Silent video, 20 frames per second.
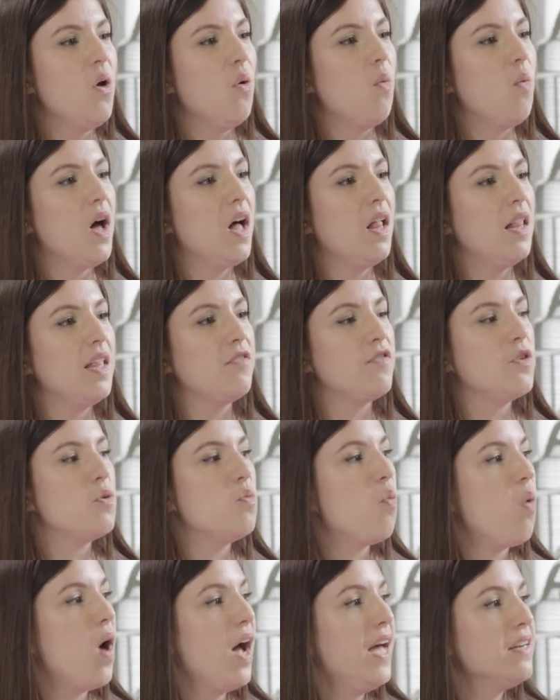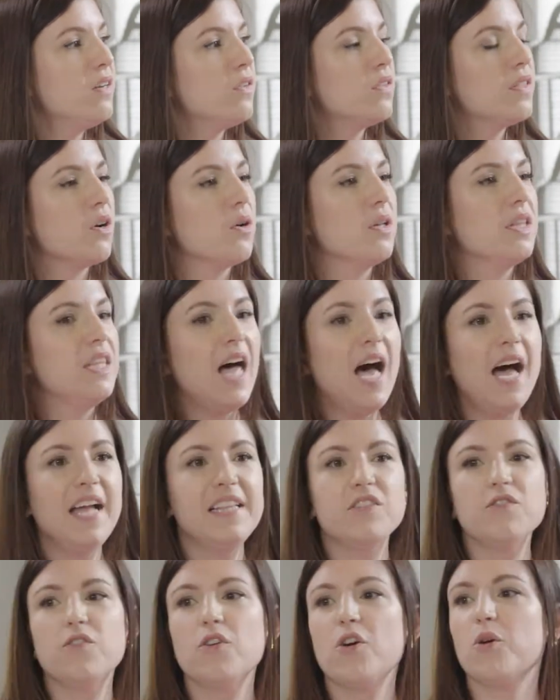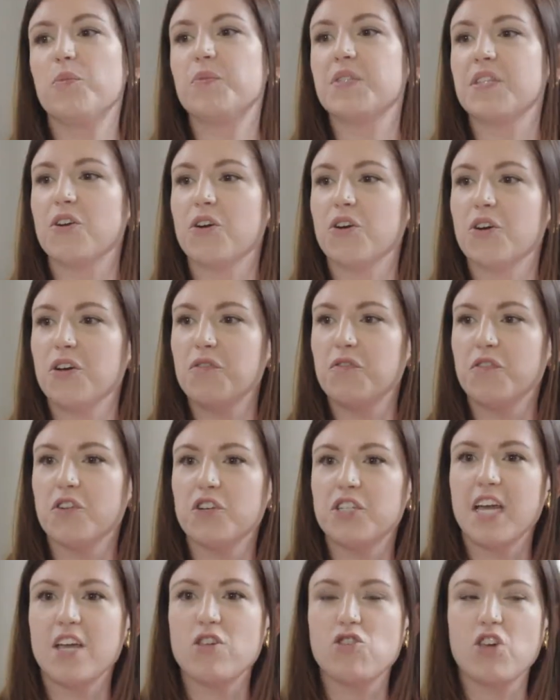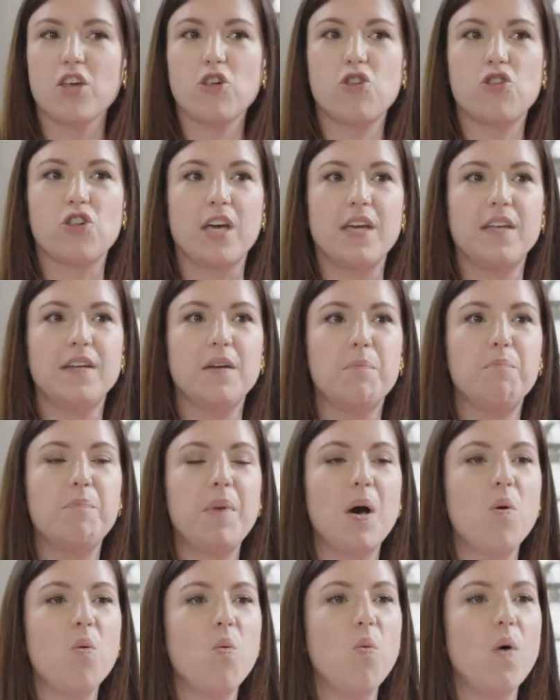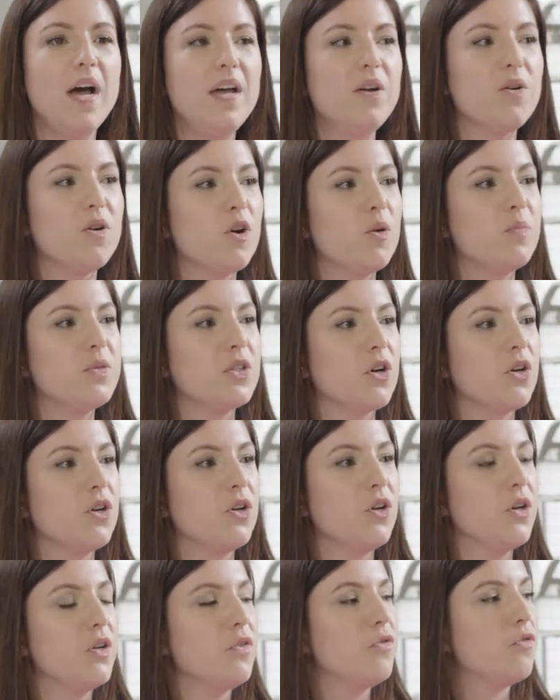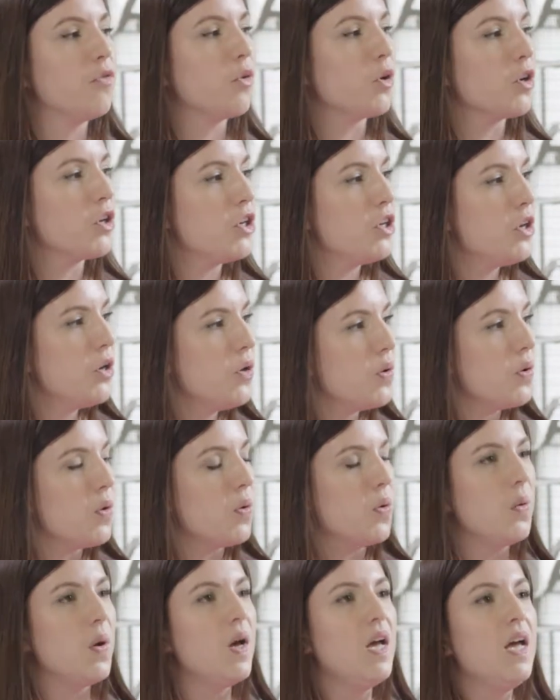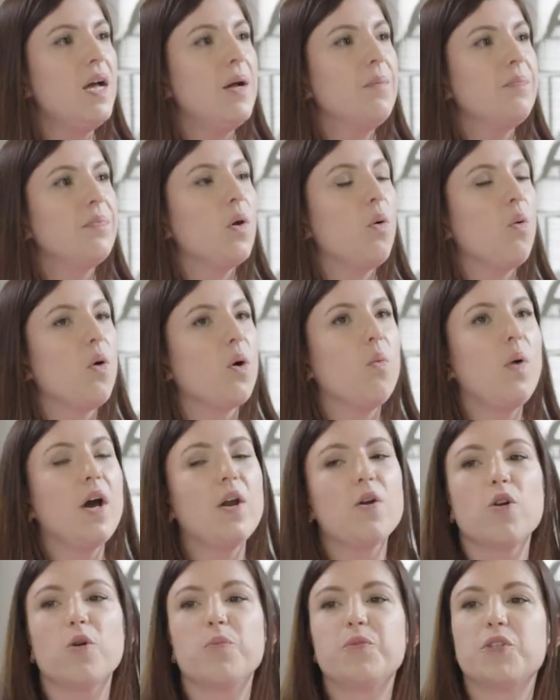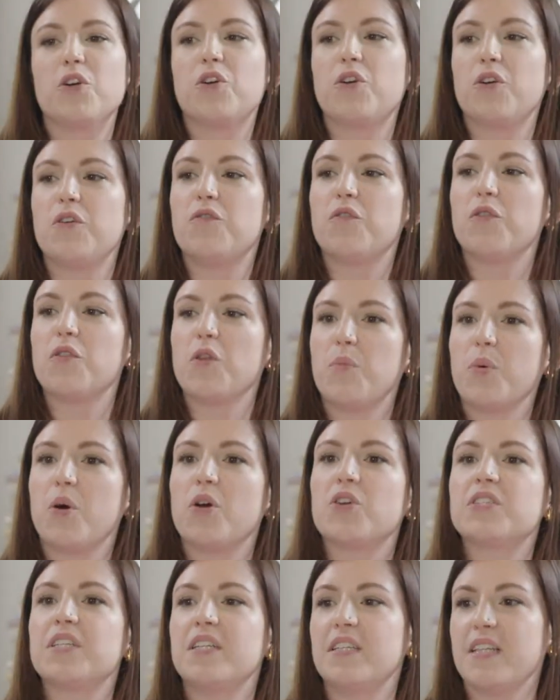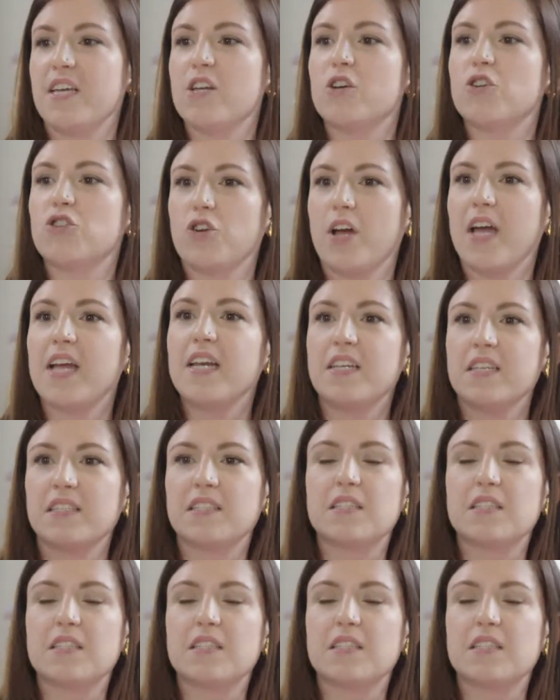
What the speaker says: well, if you want, there are lots of herbs that are good for digestion, but what herbs are good for you or what herbs are good for the person that you're trying to